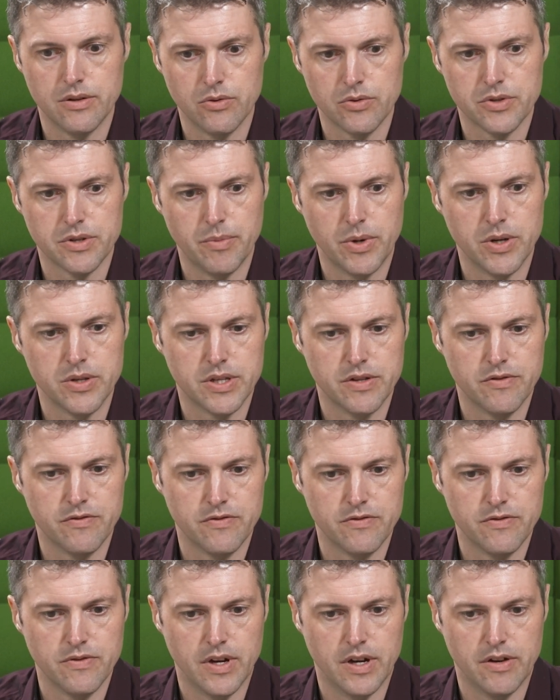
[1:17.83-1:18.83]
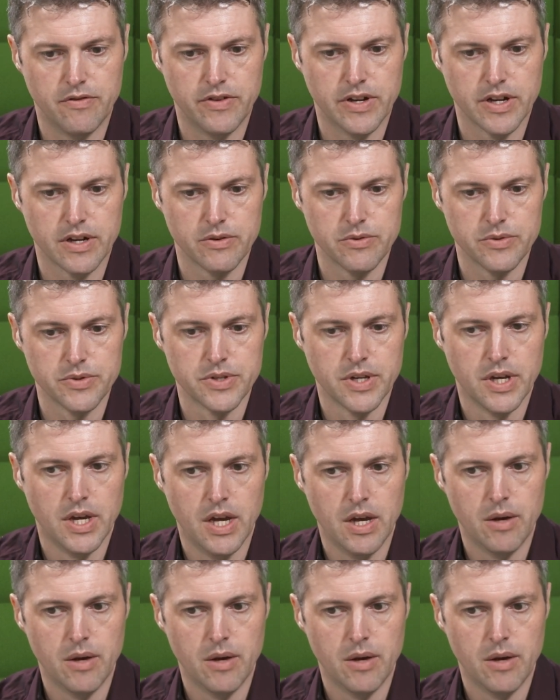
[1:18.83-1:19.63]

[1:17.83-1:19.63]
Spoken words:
automotive vehicles.